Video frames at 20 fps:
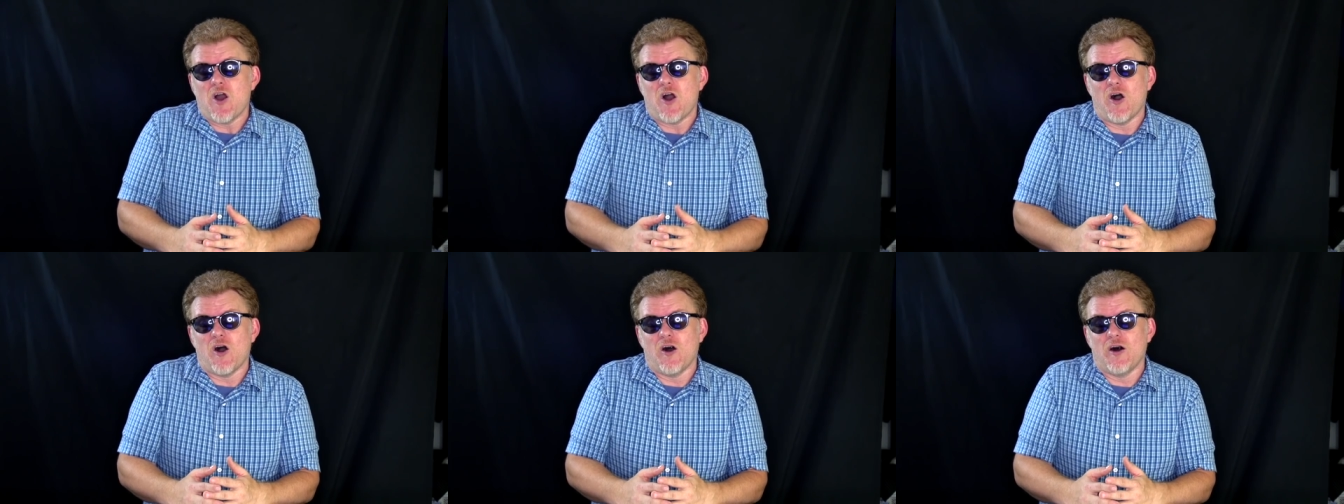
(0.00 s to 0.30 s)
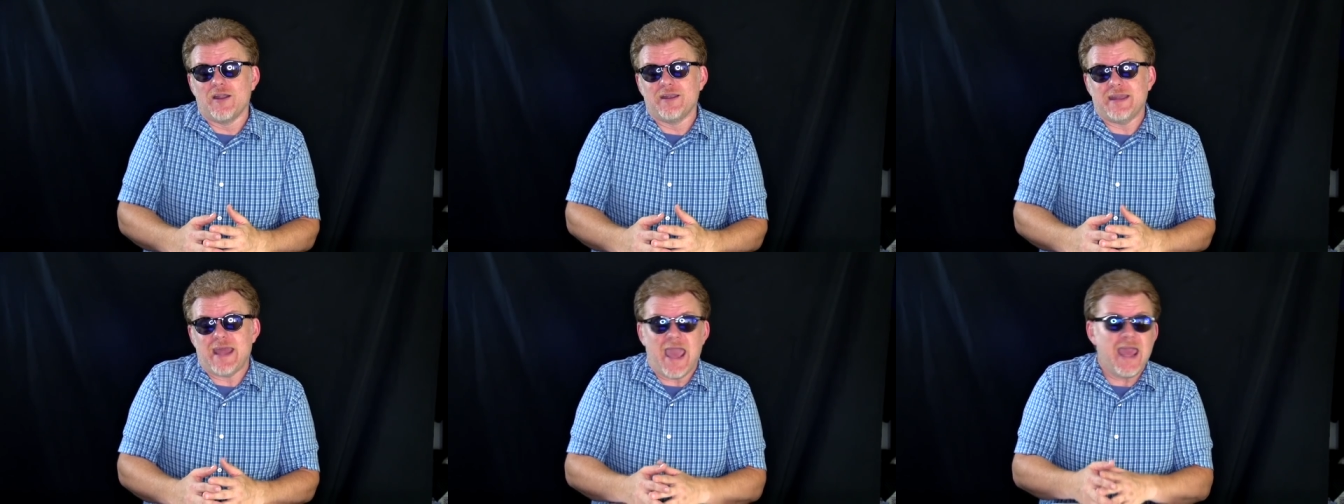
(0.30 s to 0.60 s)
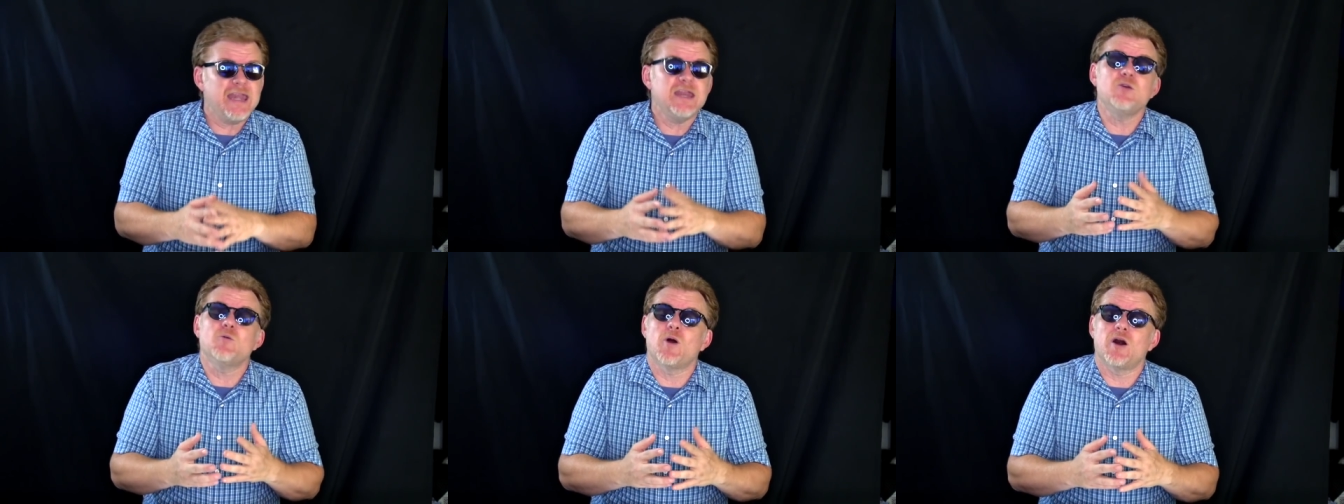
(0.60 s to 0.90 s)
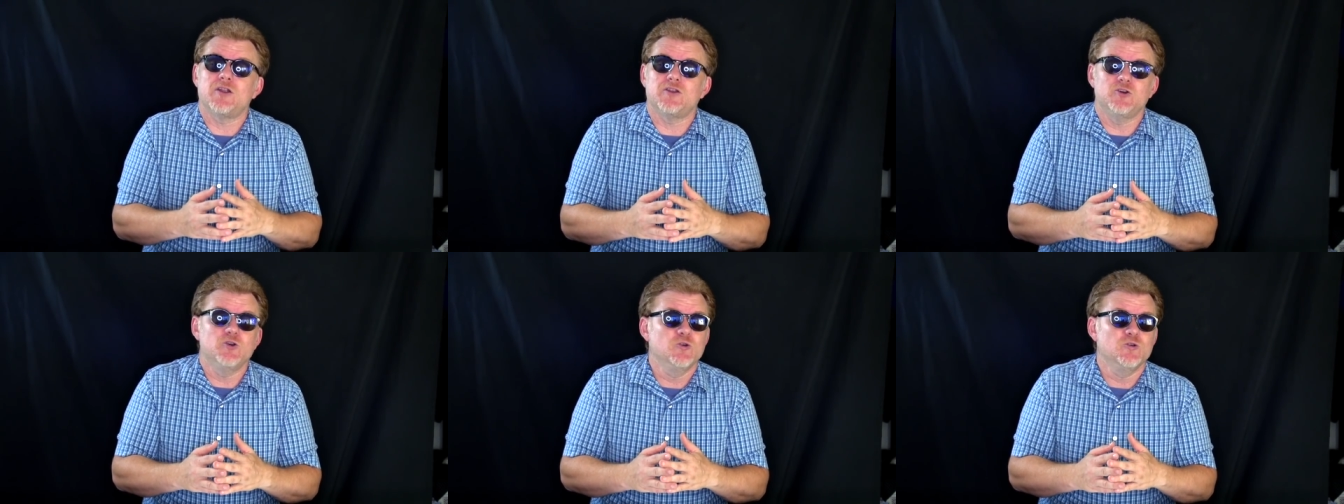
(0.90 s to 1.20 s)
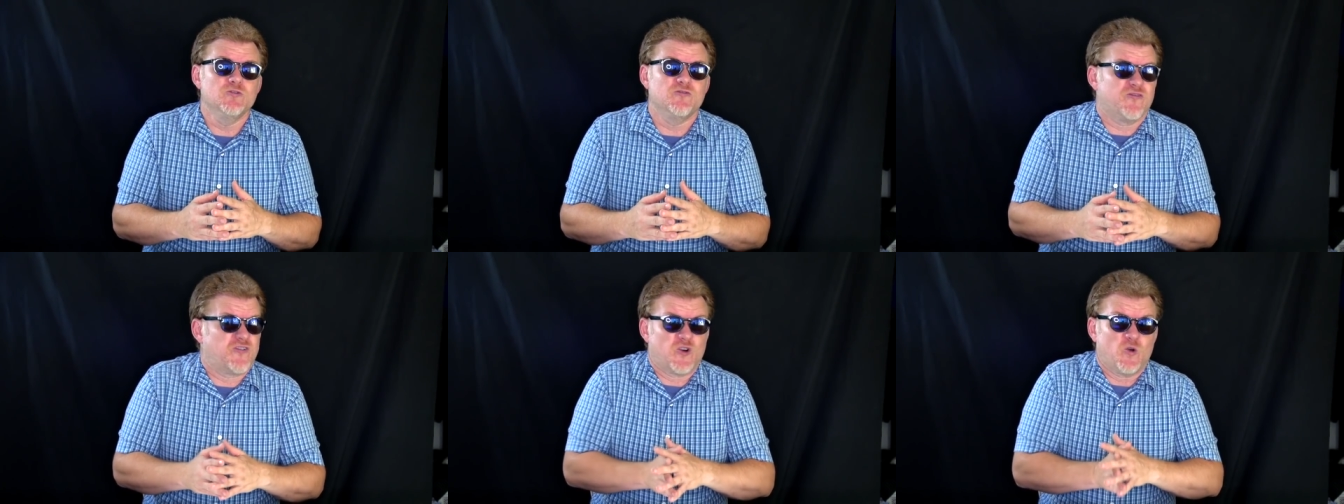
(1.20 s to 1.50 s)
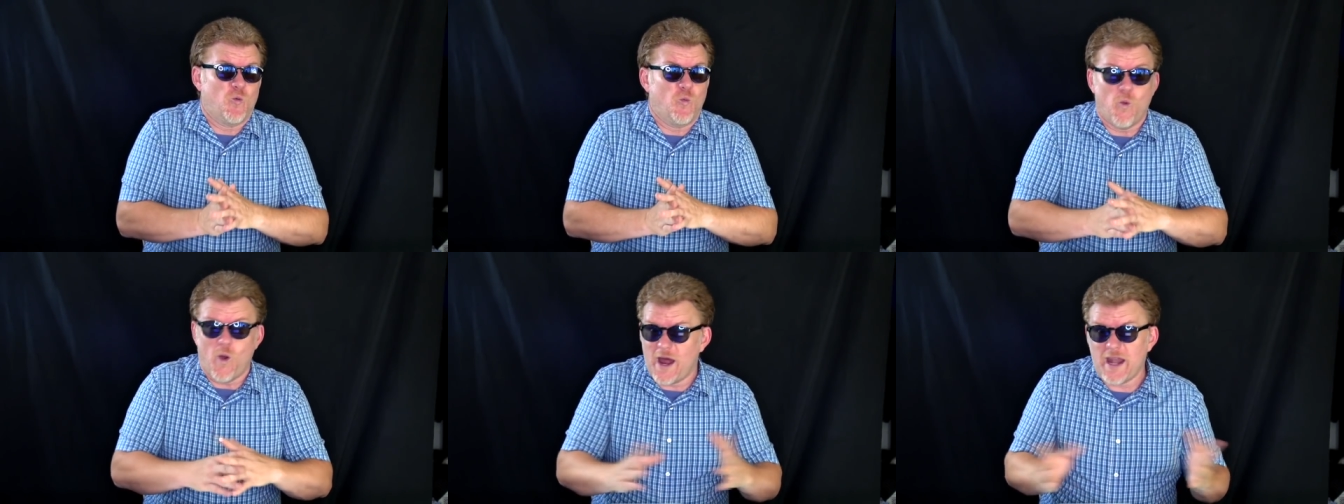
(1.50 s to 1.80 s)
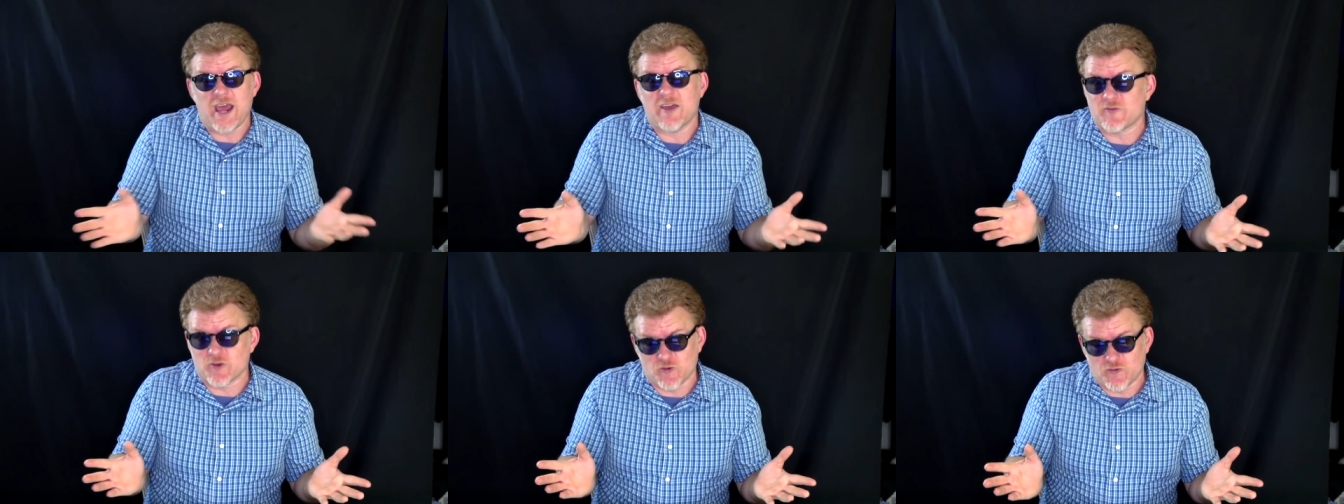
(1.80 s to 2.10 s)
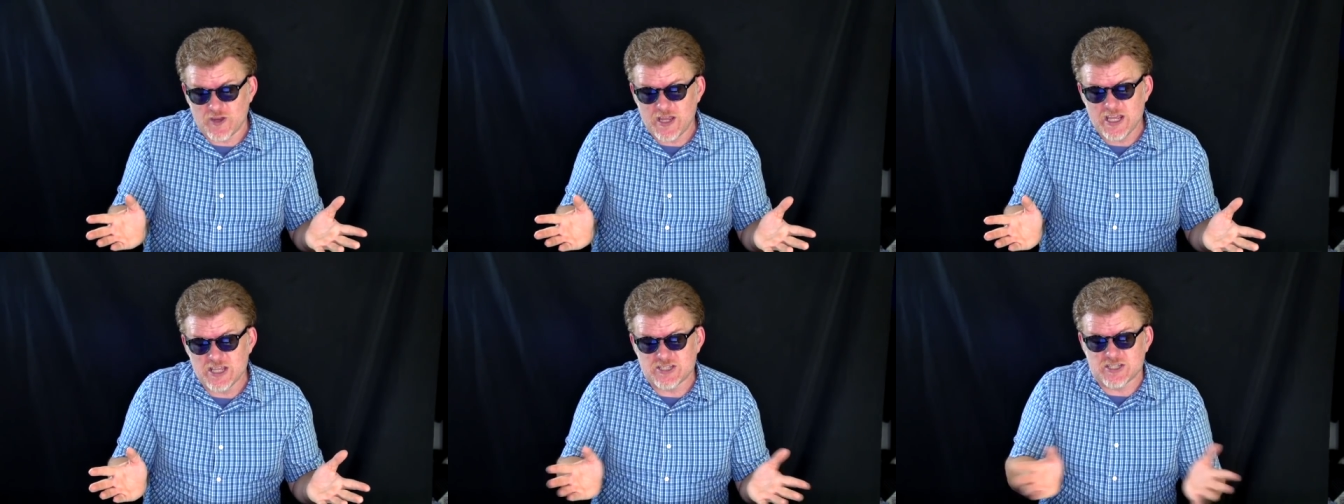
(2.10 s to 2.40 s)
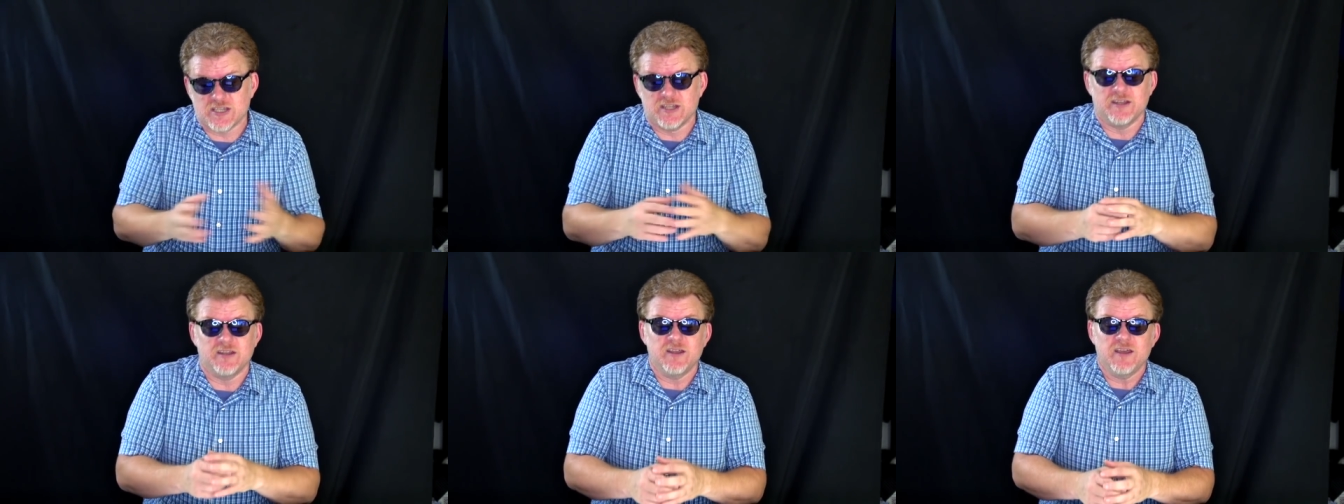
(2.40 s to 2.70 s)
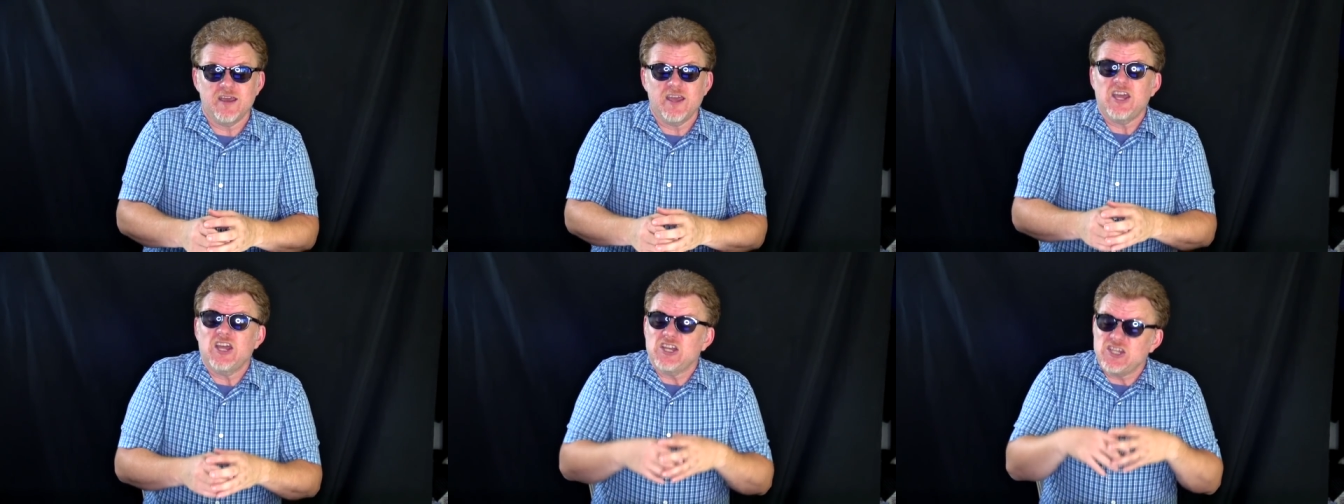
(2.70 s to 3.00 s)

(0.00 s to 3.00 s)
on anyone who, for whatever reason,